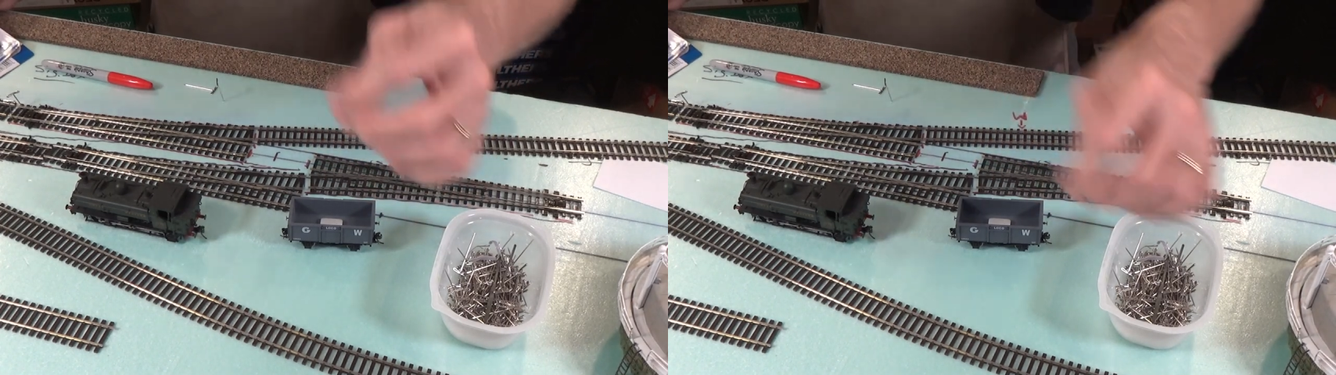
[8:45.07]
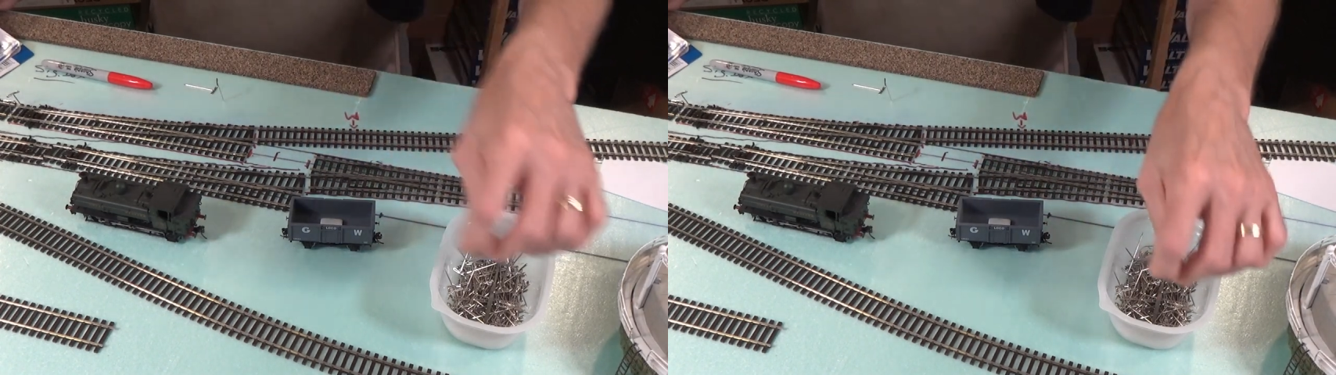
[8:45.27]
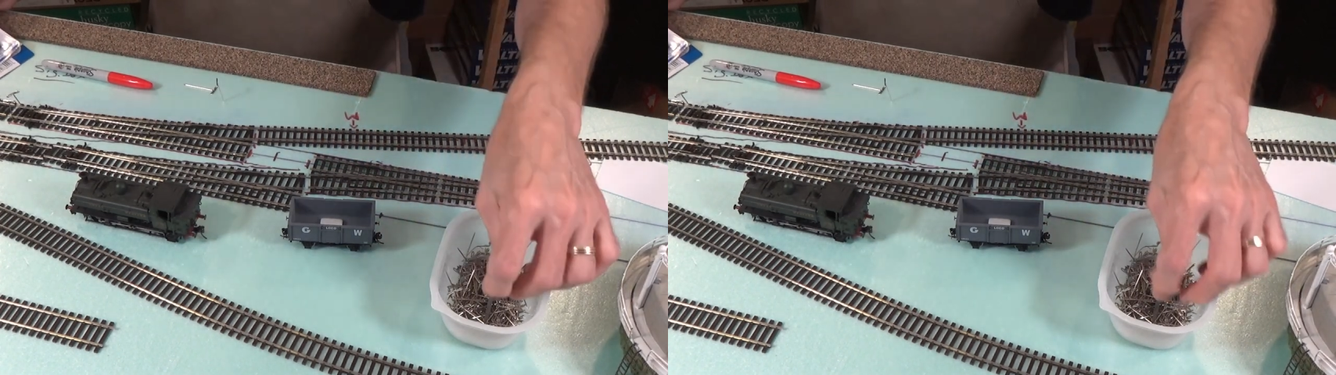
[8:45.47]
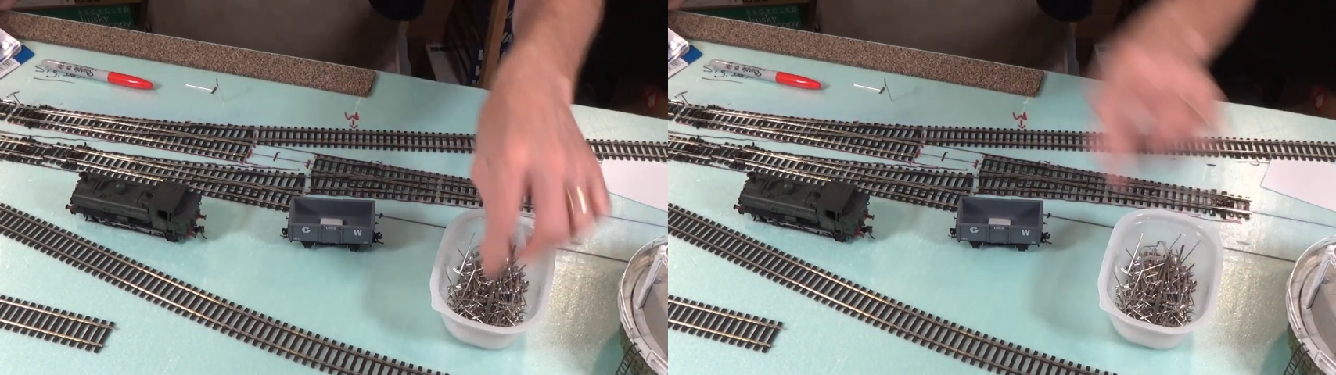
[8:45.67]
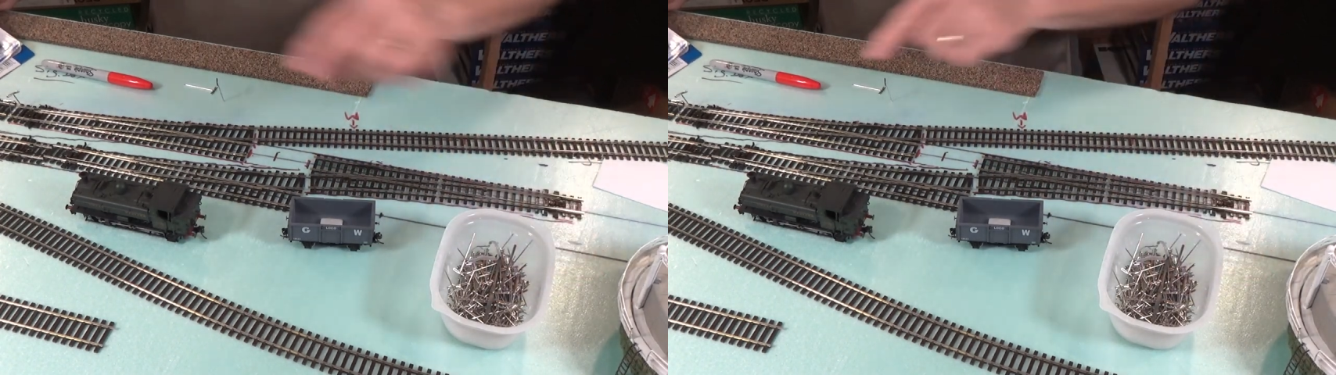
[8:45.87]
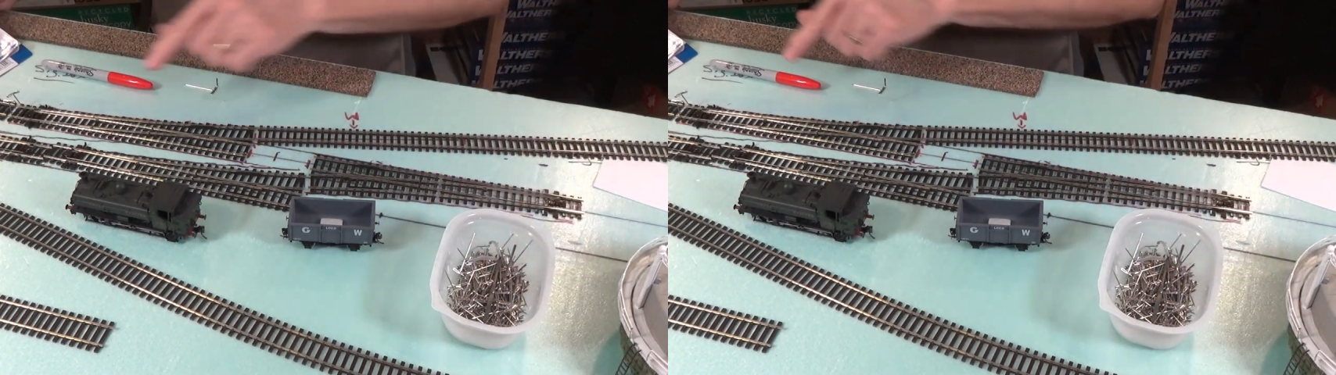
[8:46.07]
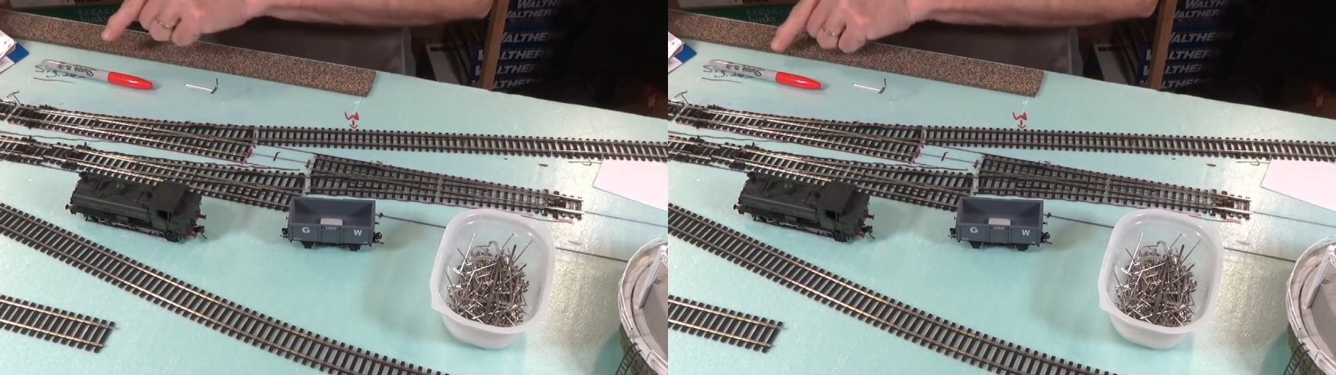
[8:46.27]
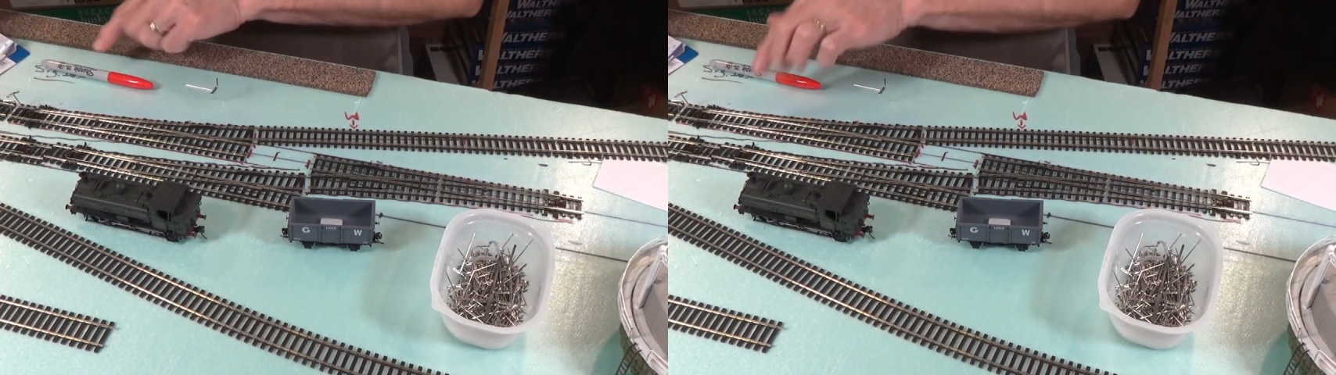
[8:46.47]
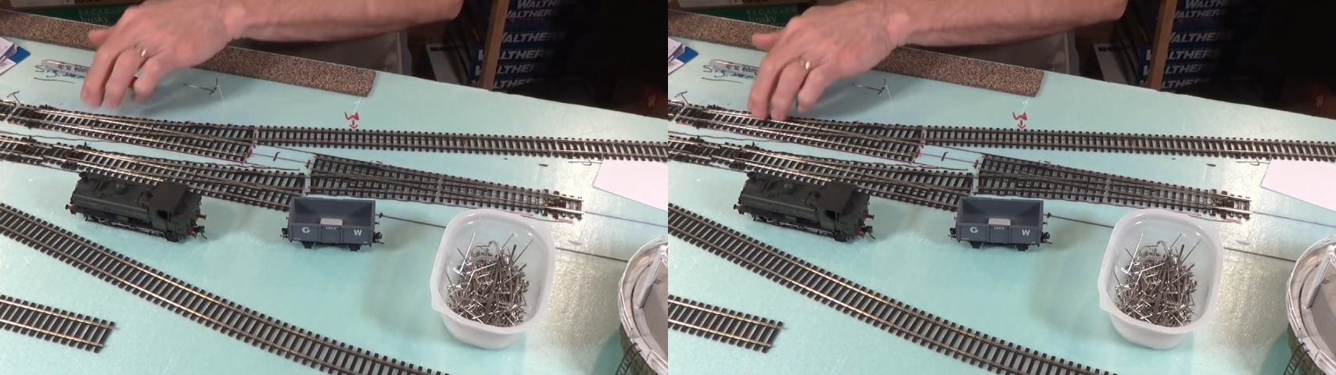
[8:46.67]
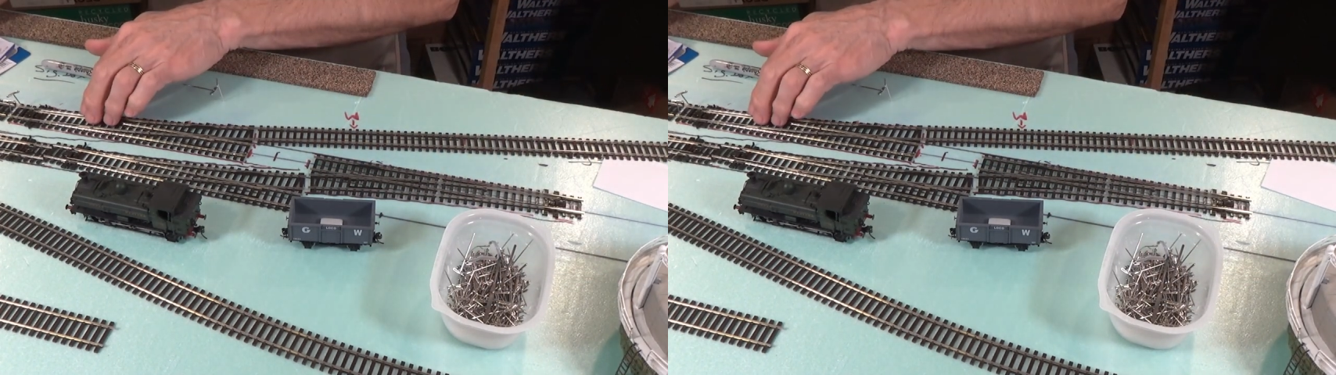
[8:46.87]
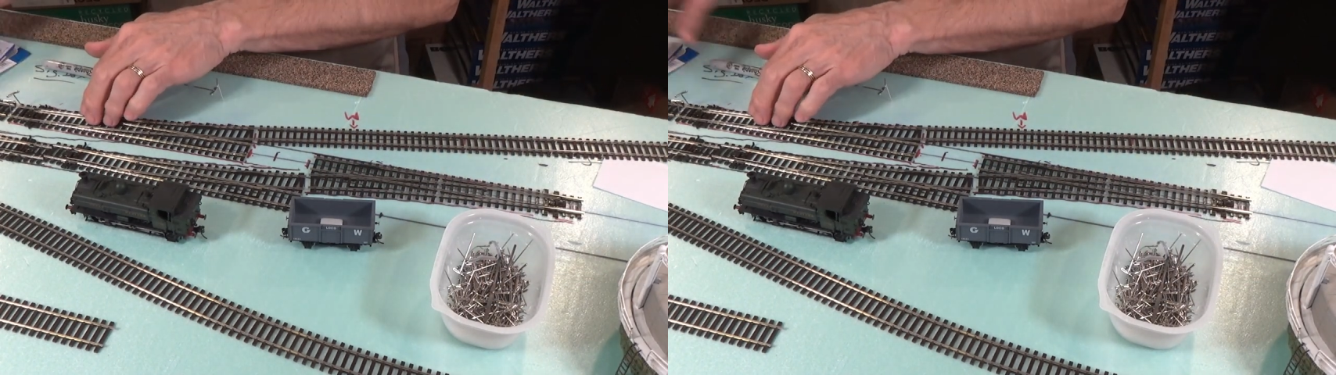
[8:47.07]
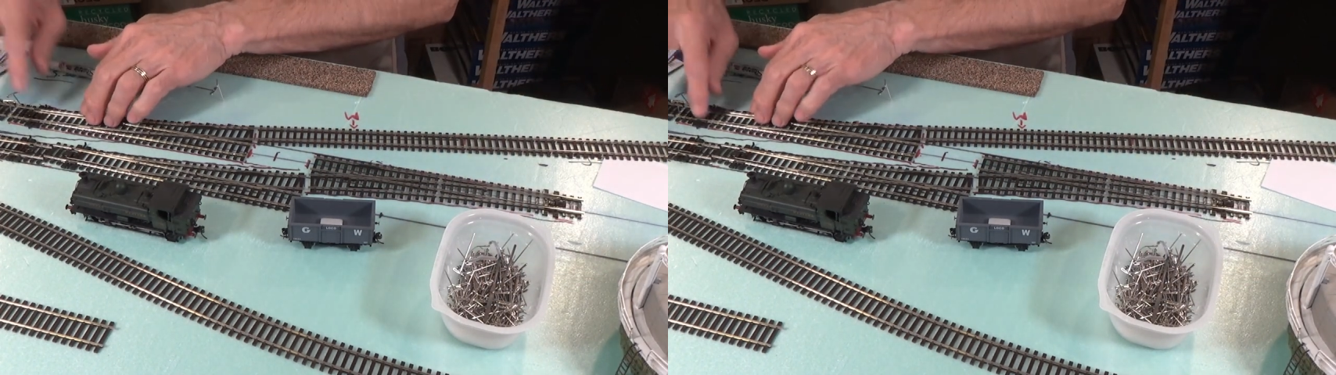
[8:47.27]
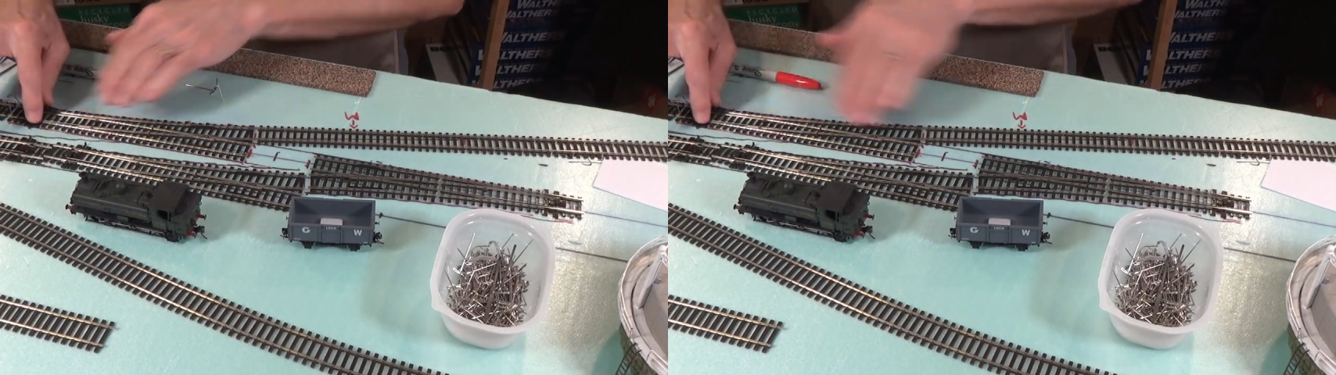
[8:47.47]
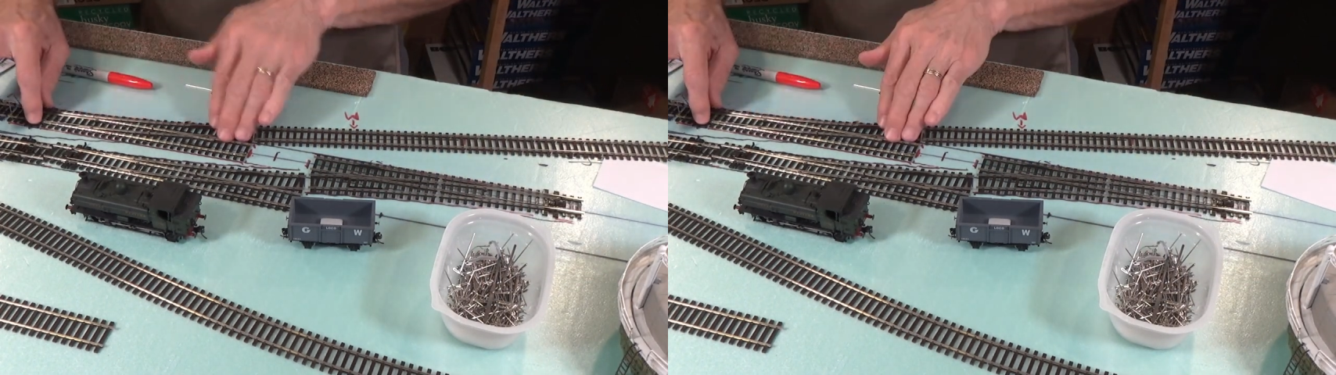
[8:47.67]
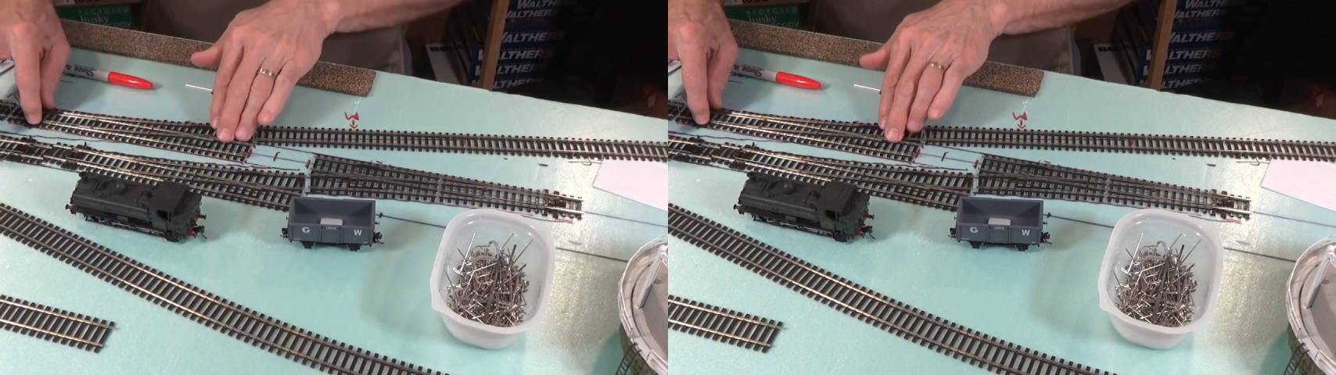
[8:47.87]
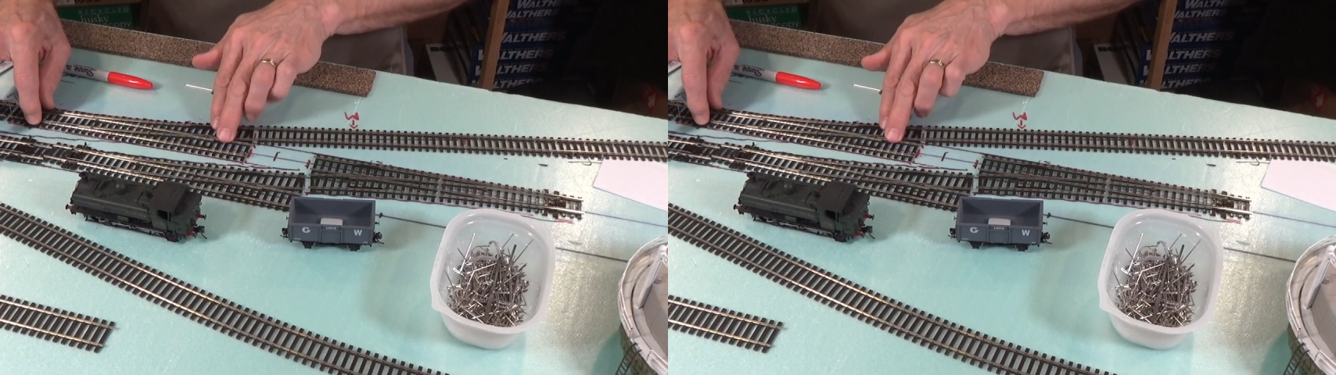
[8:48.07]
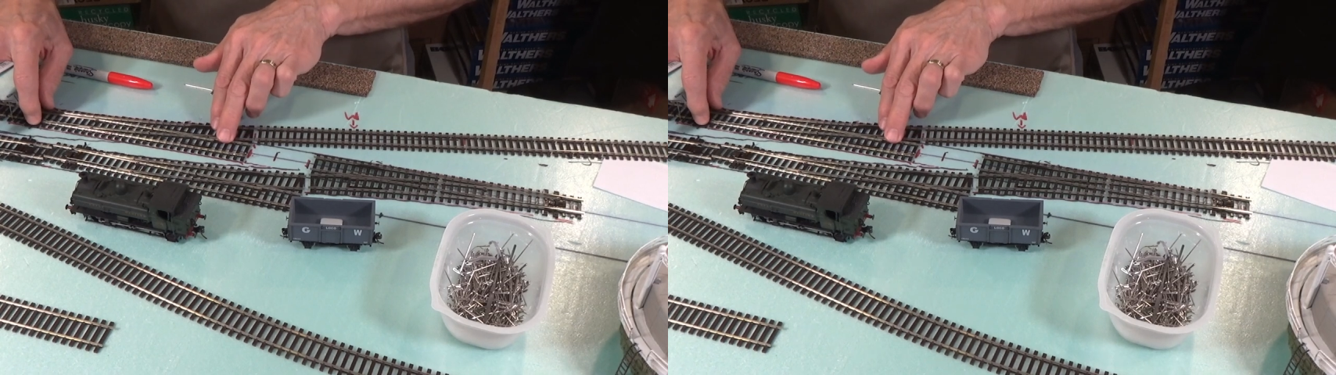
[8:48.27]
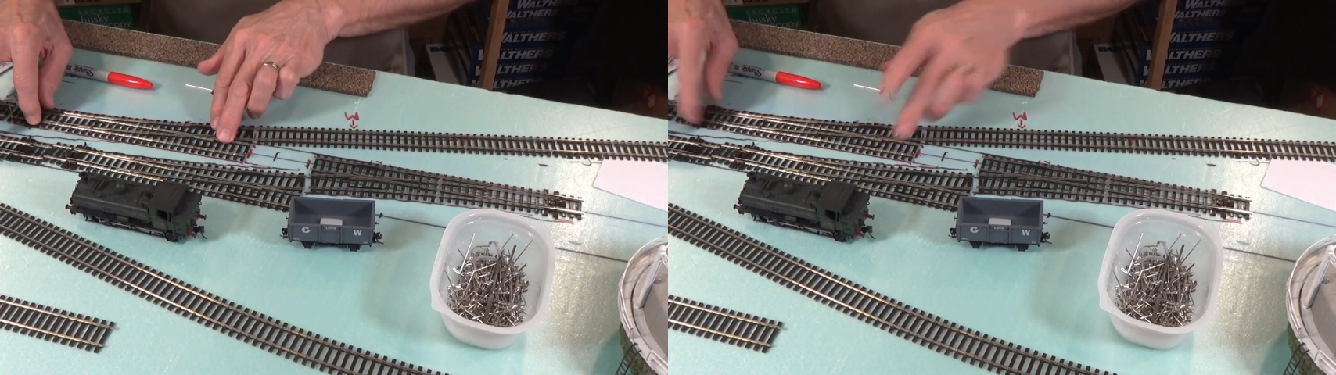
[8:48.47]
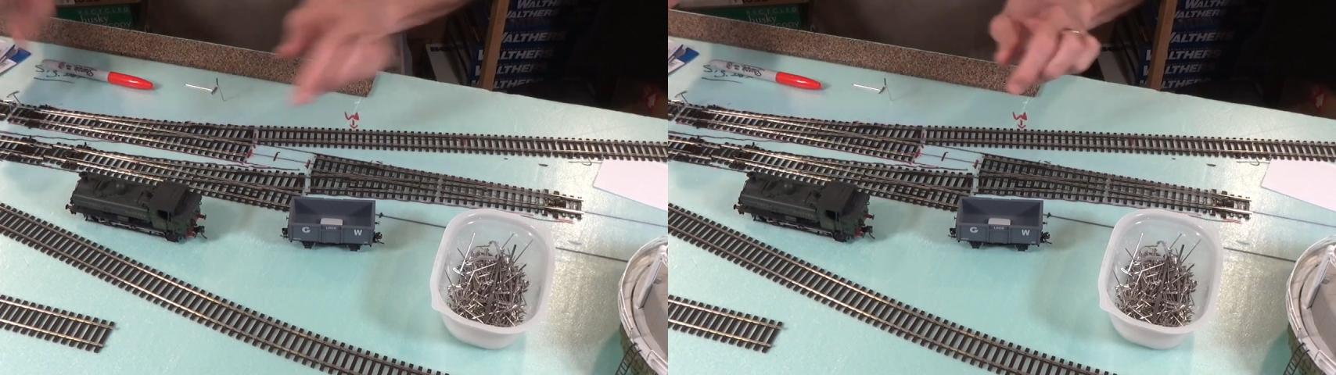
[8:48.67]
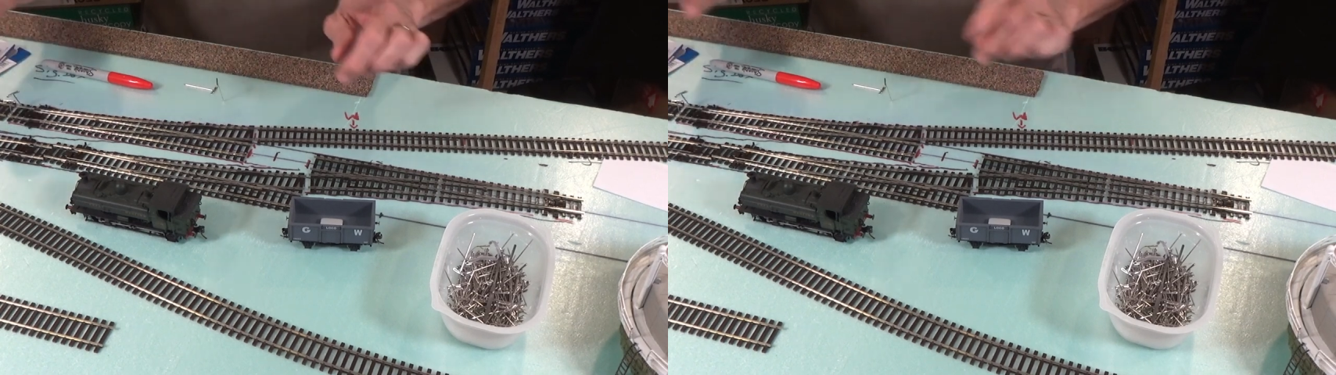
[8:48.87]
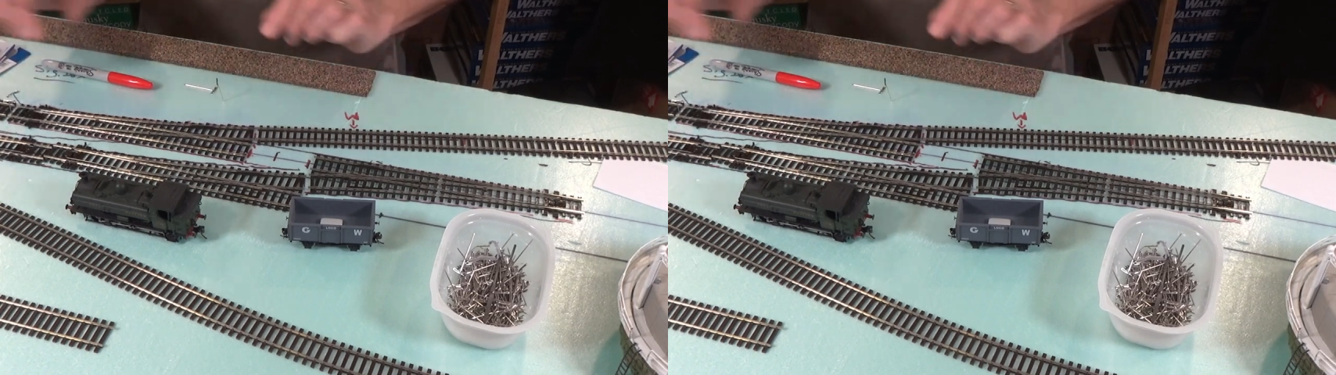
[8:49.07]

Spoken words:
No face is visible, so there are no lips to read.